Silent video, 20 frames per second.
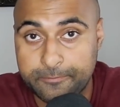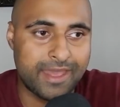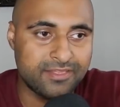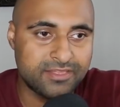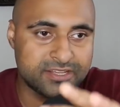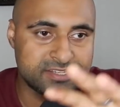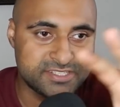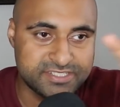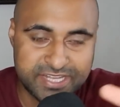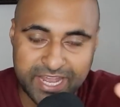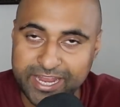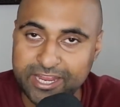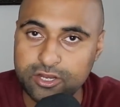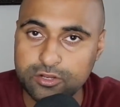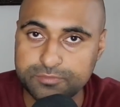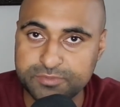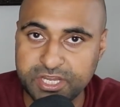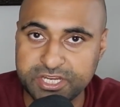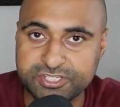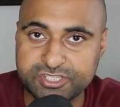And the
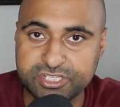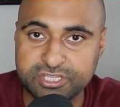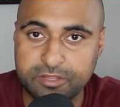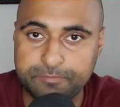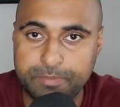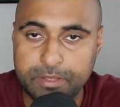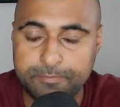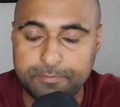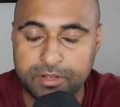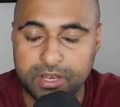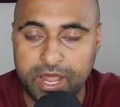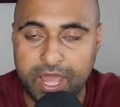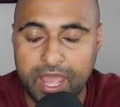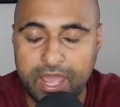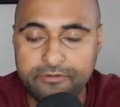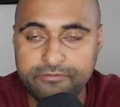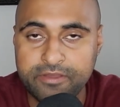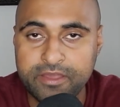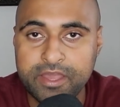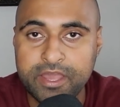second objection that people
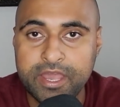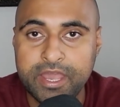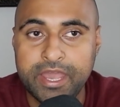have